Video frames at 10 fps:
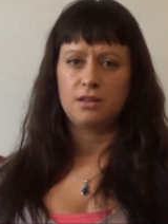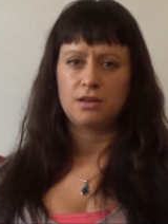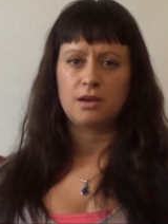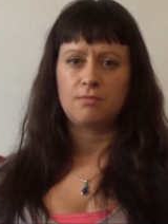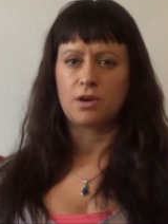in
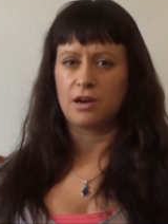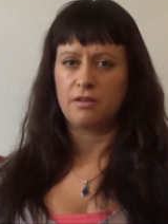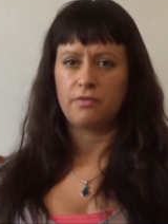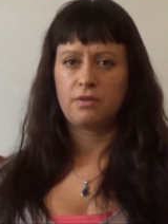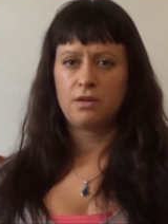that I'm kind
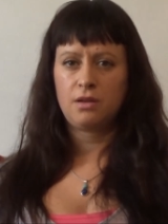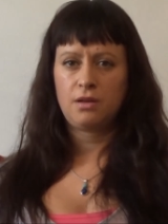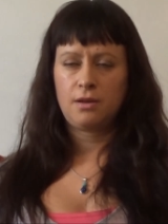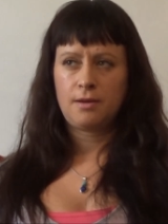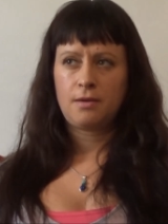of
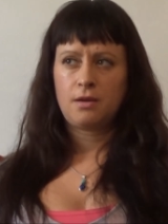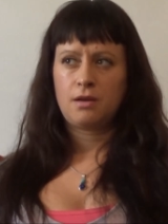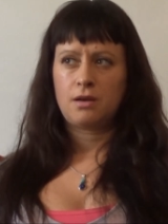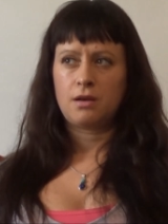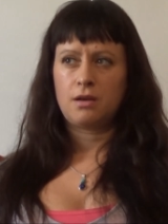
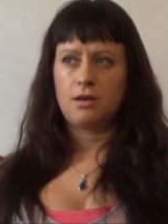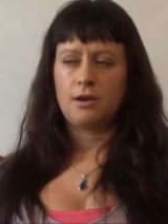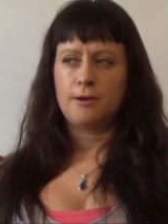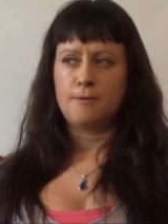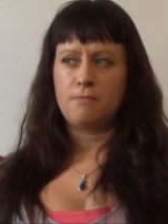
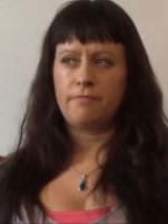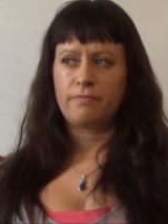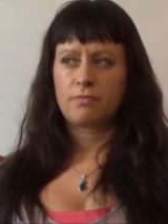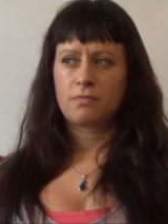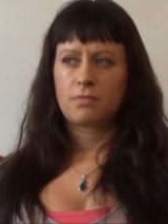
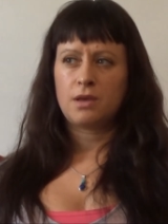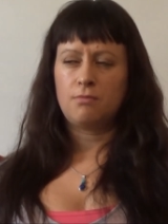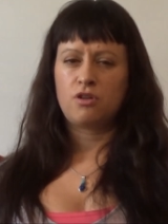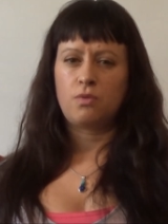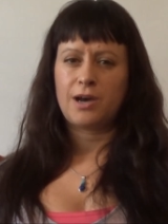um, I'm
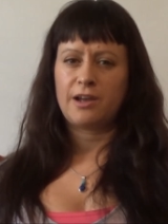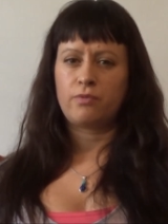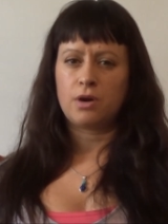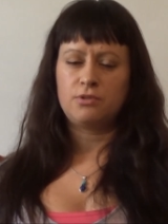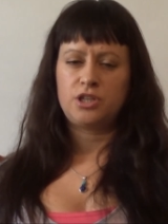more aware
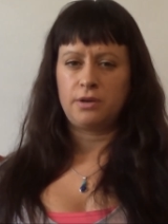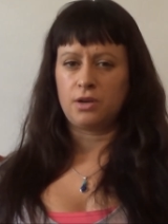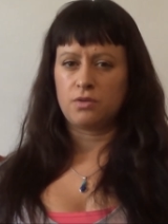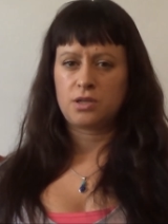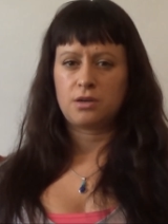of what I'm doing
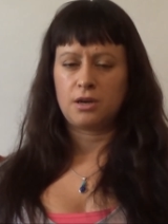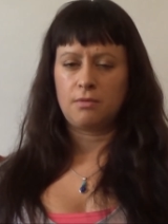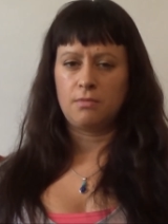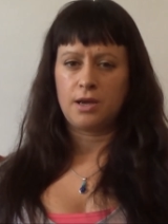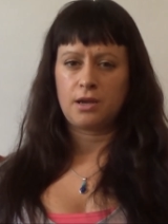all the
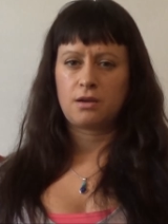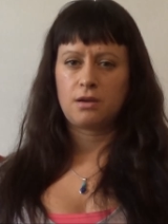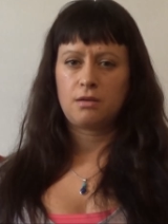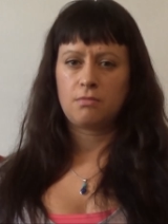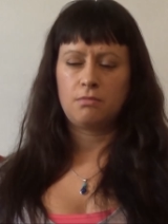time. Like
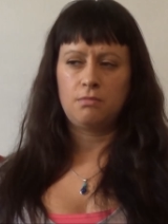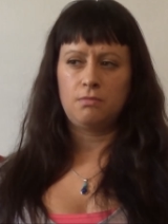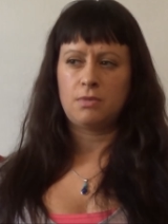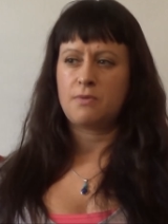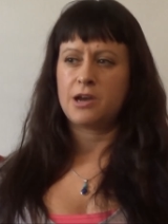
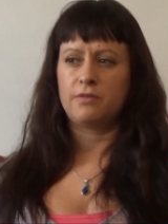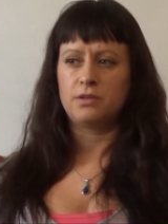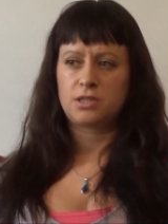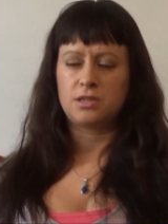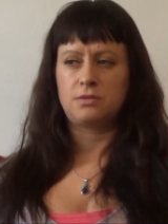mm, my
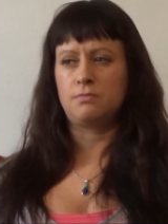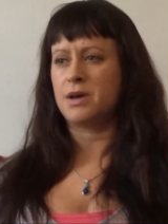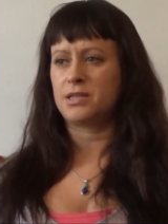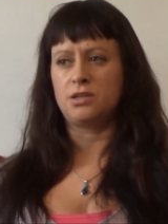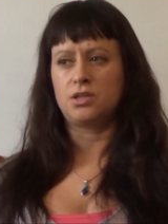parents'
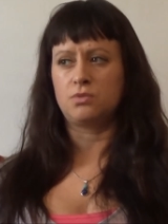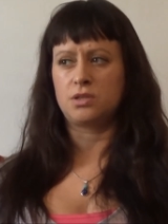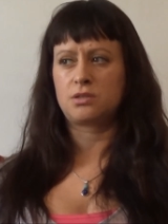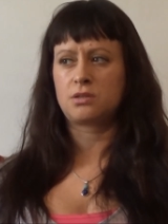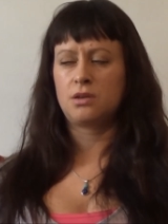message
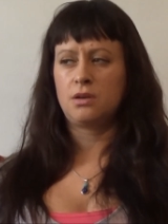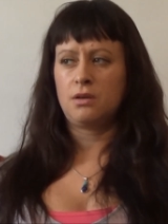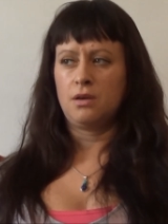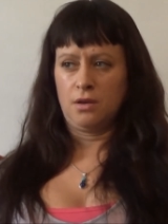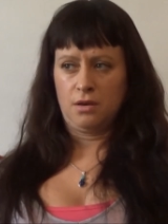was
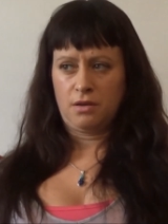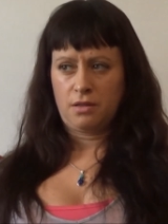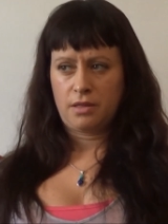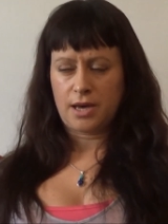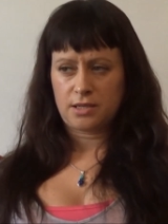
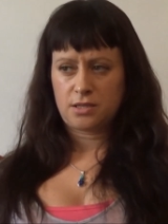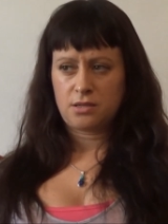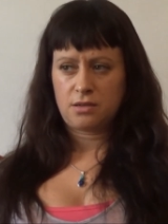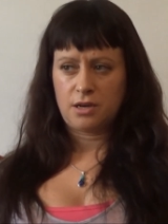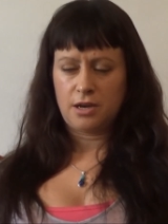that
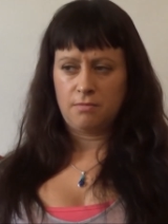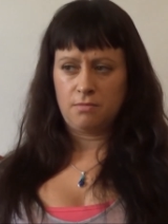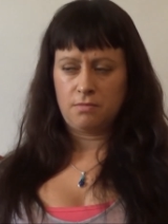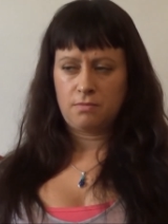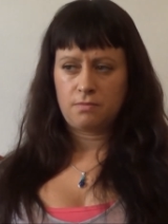
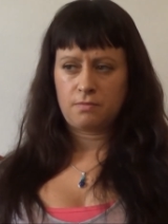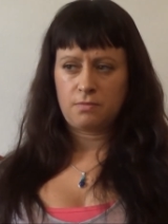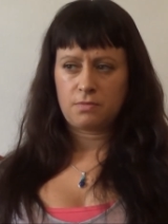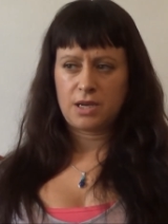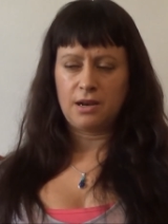um,
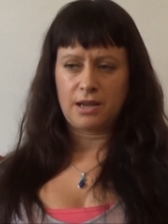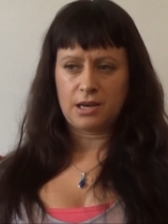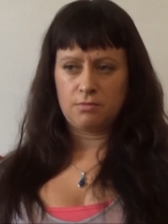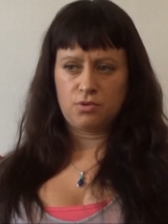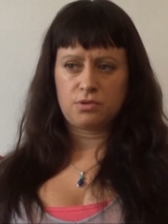killing
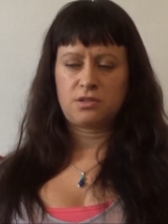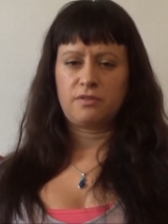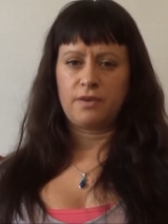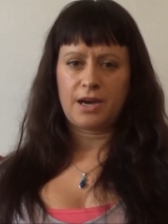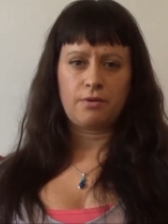animals
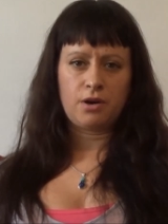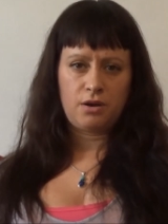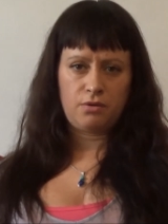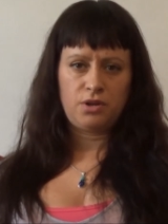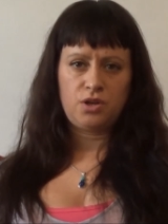for our
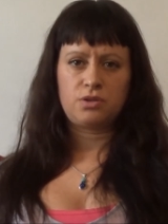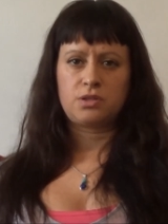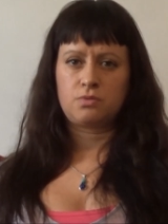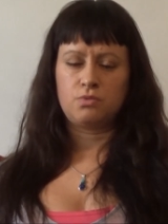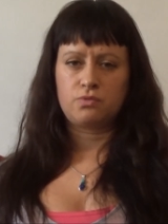own
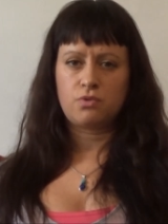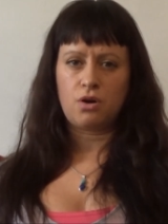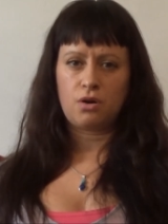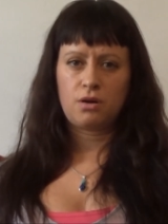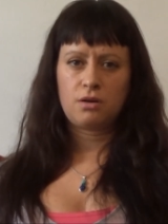use was
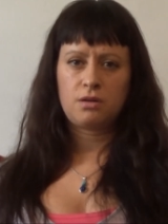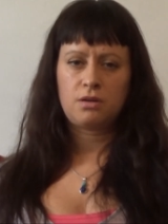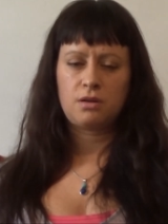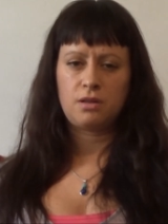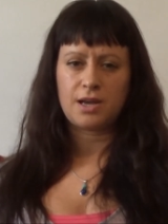wrong,
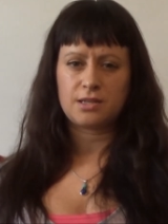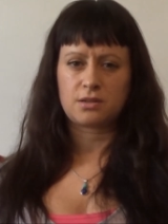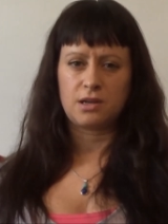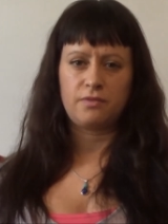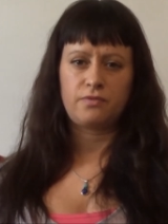and that's
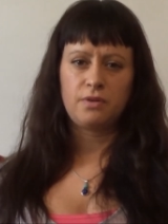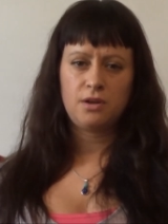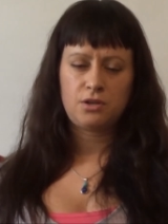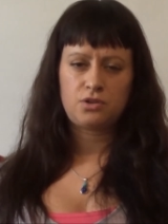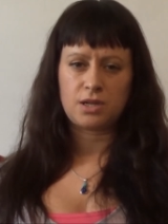kind of
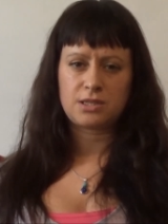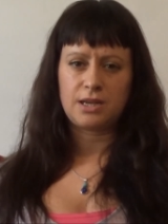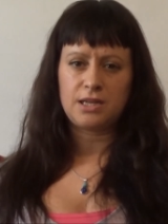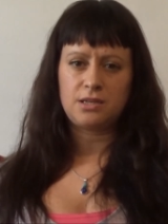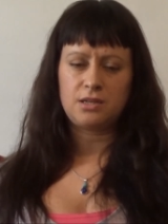
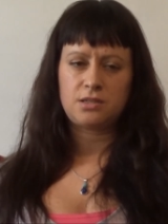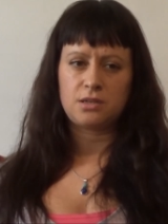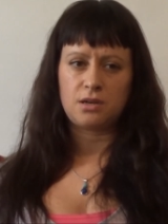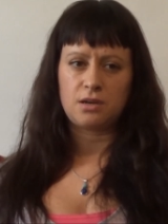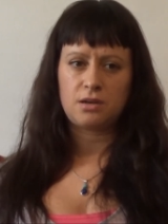translated
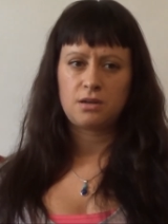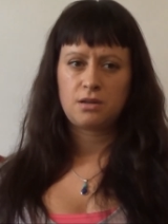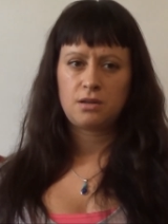into